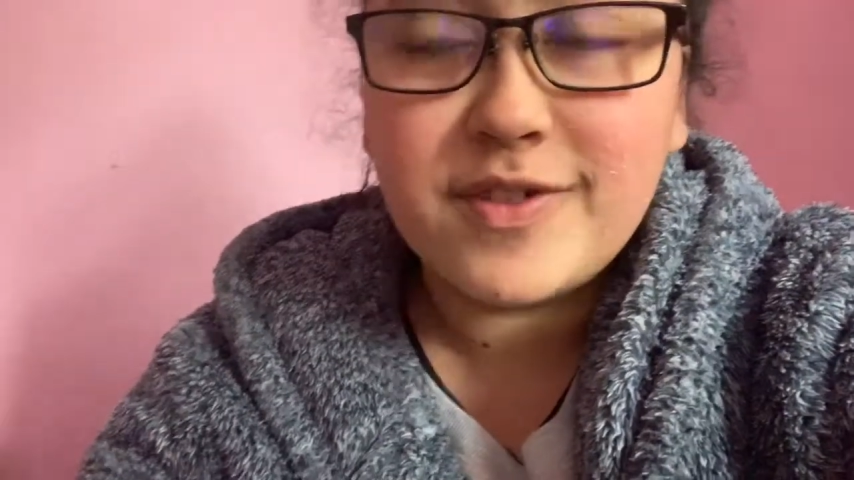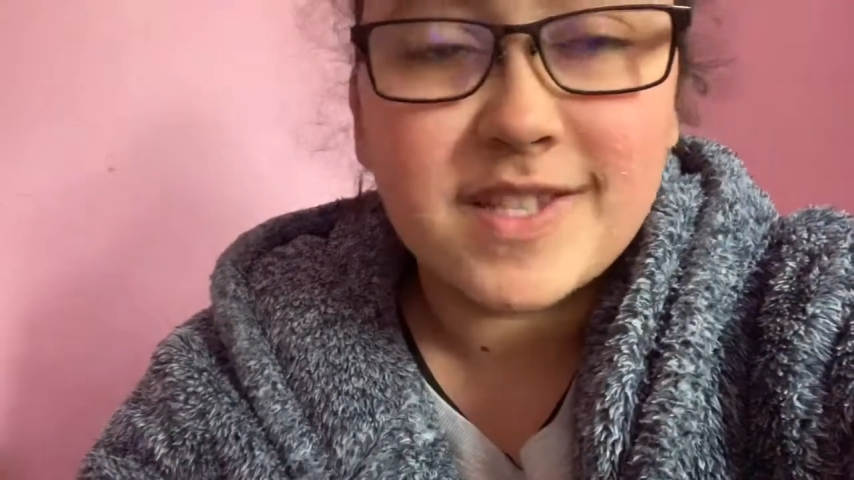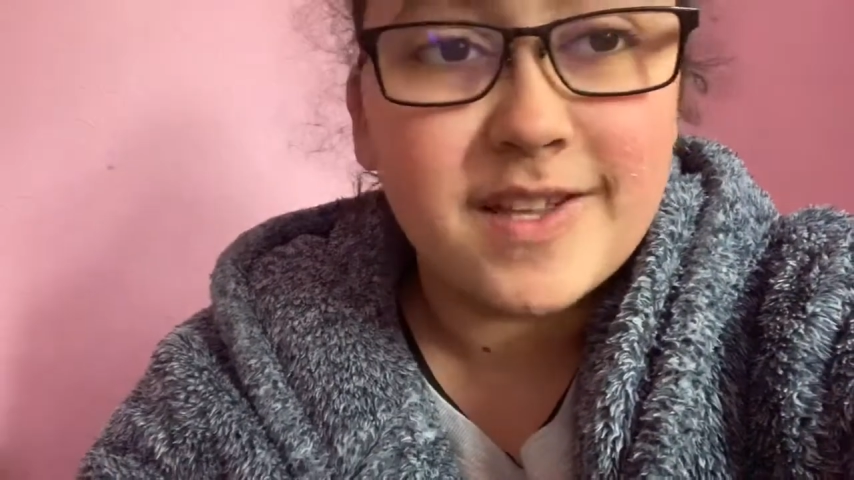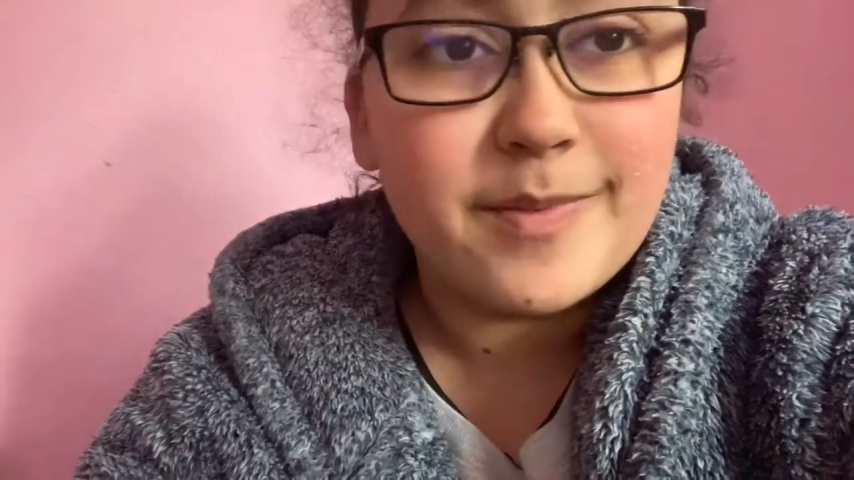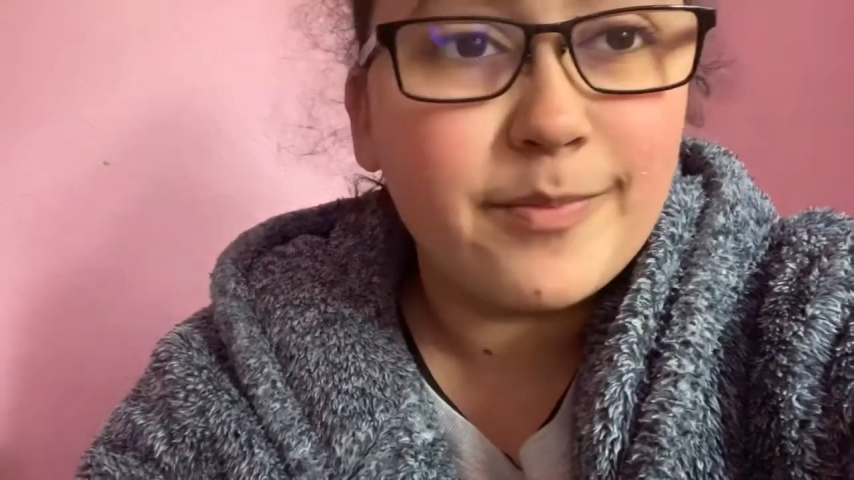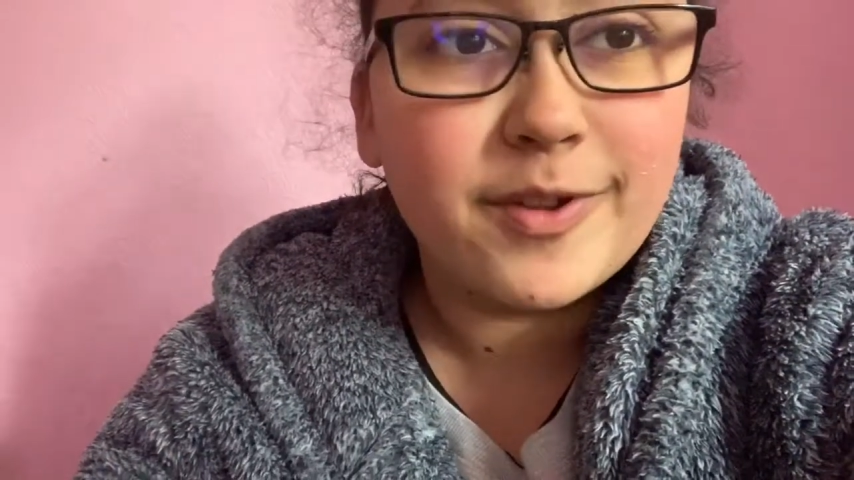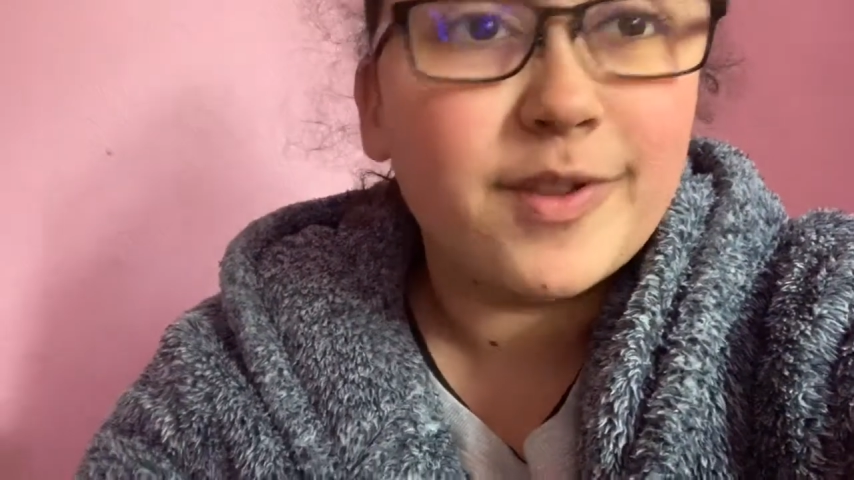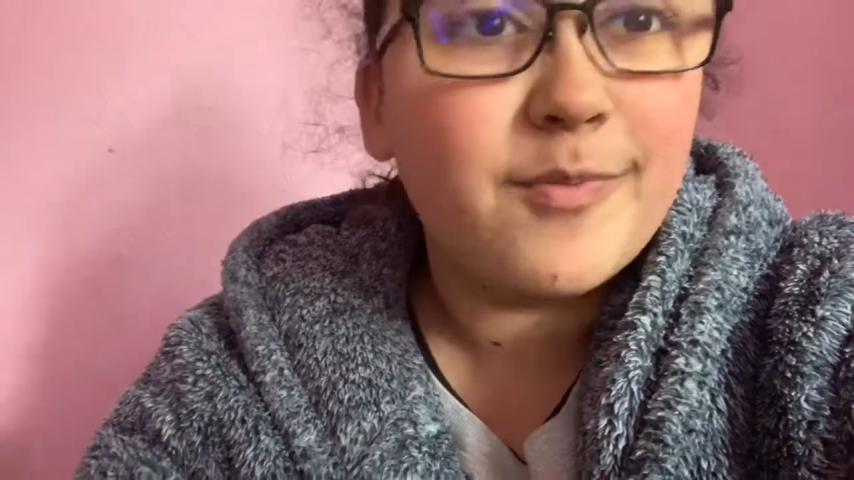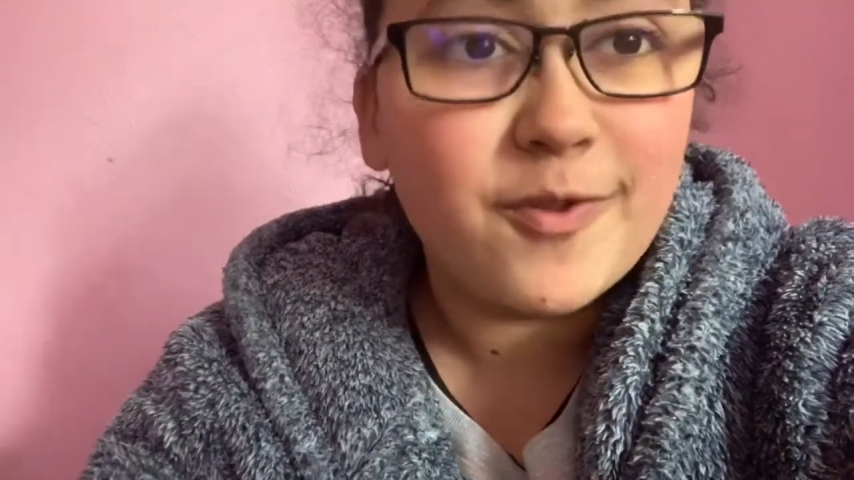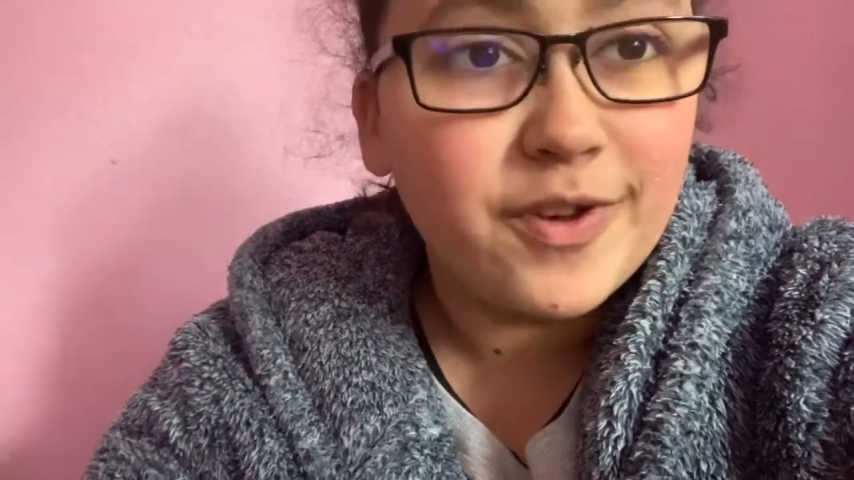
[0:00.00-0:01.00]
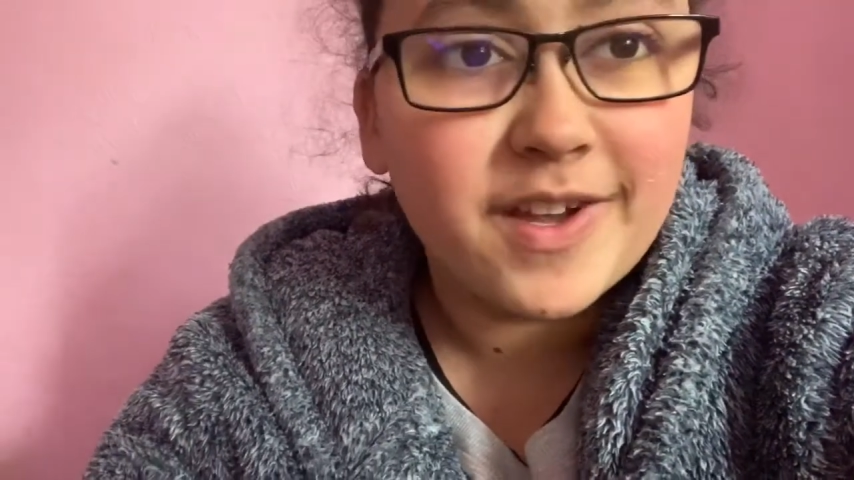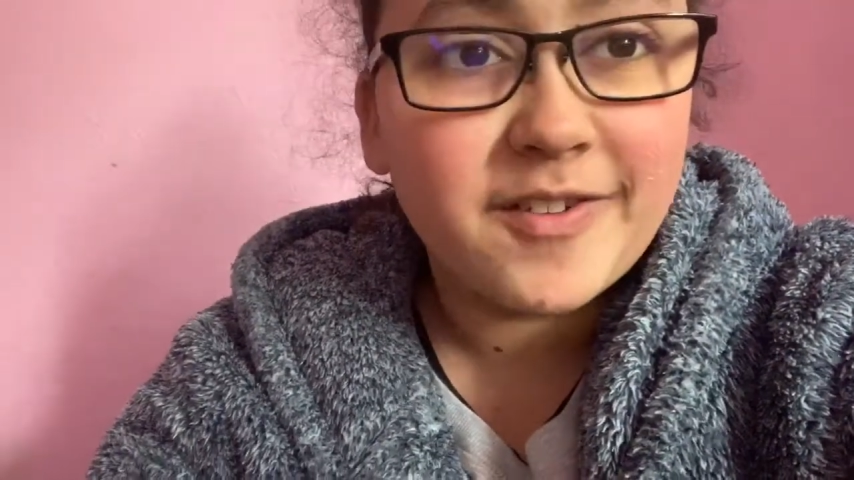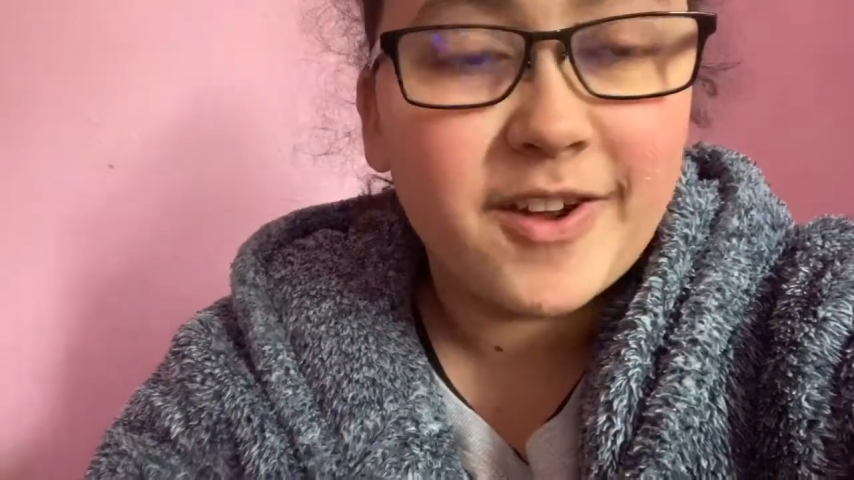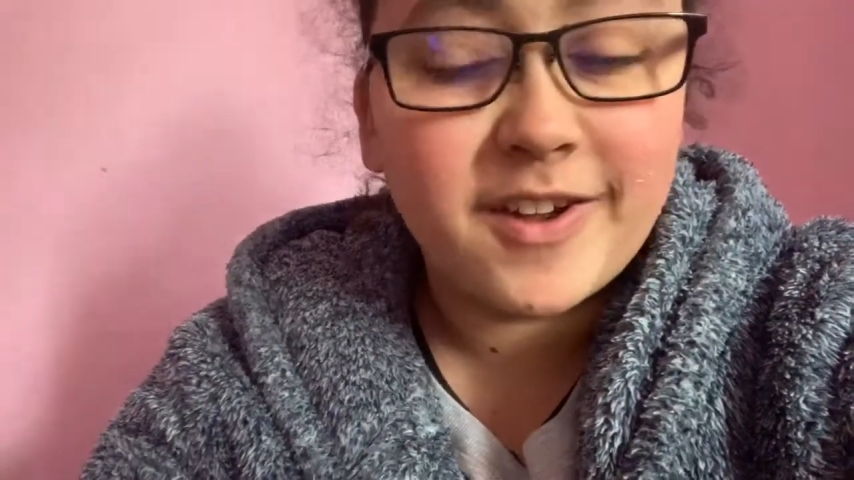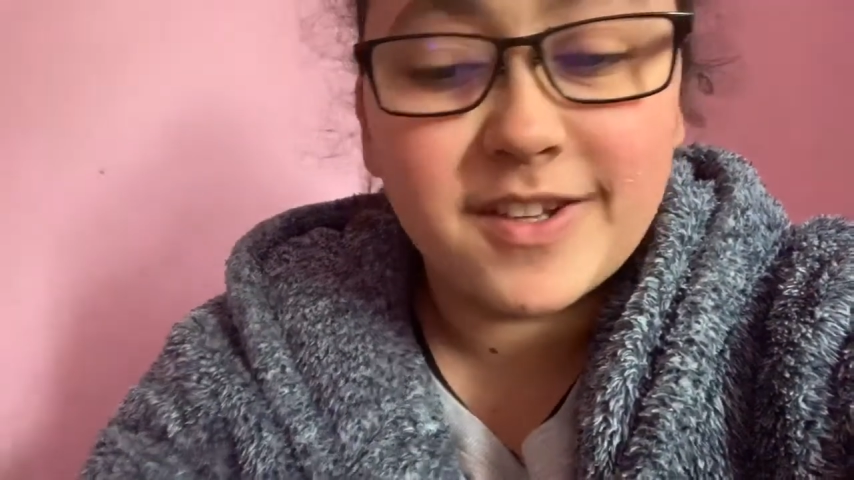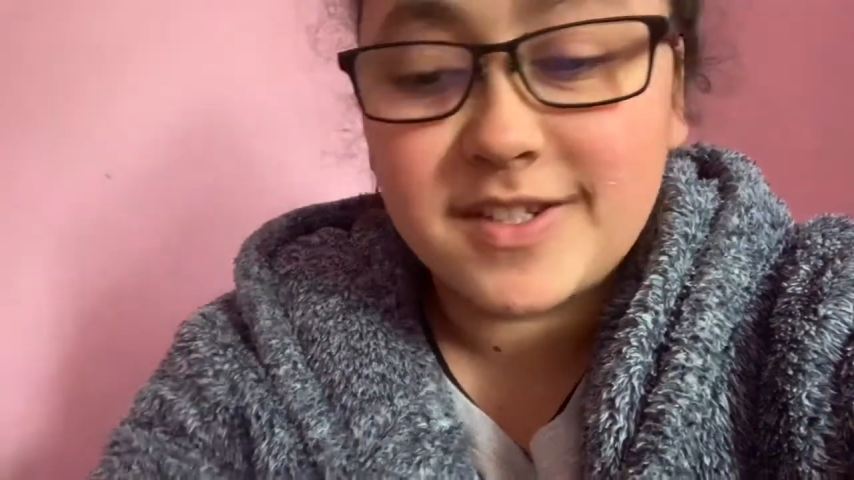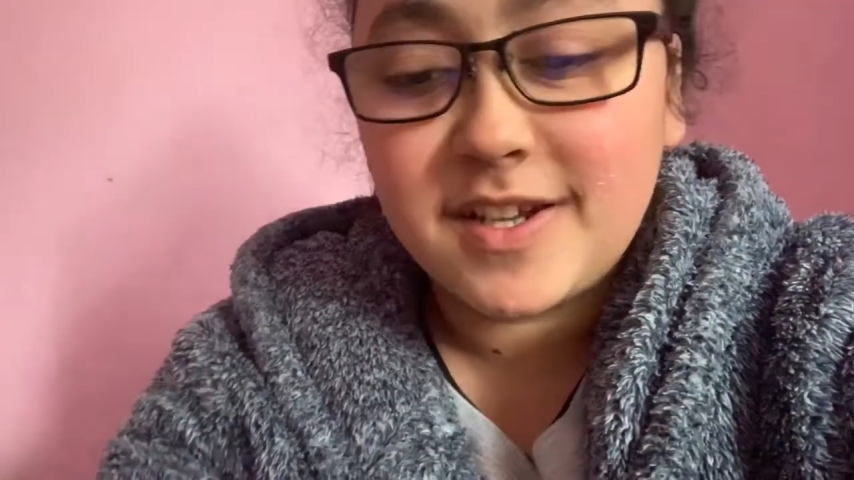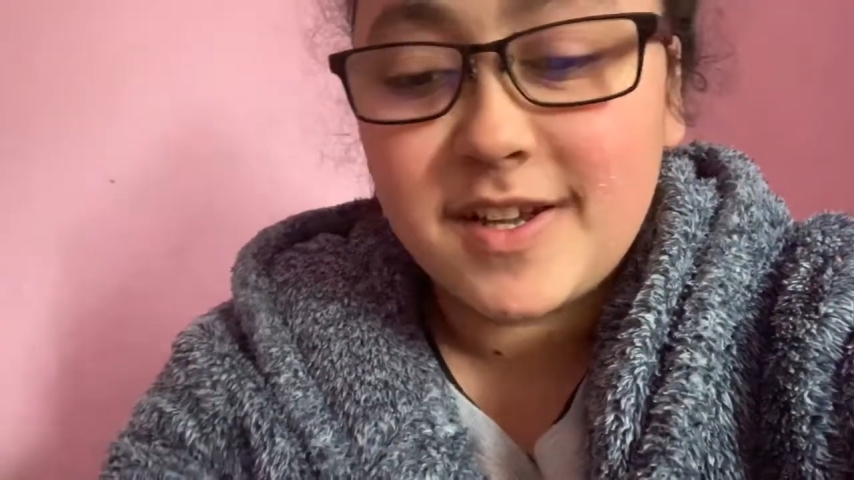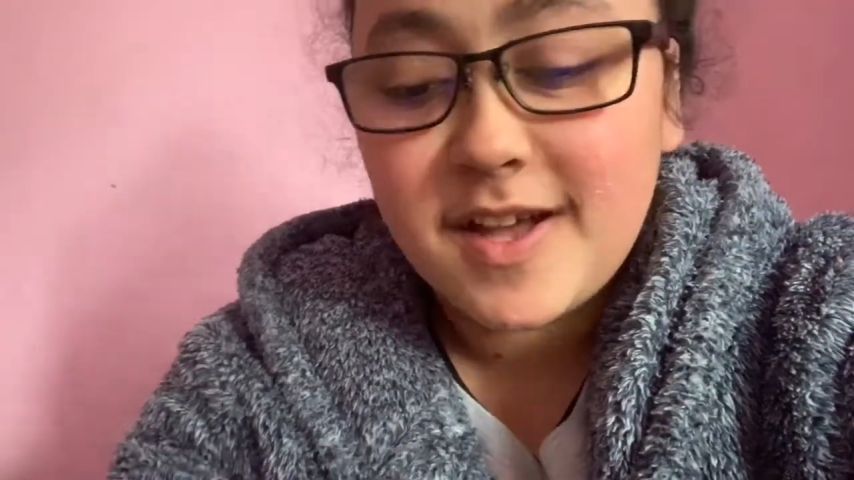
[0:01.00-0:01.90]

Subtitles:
sleep, the more you get tired.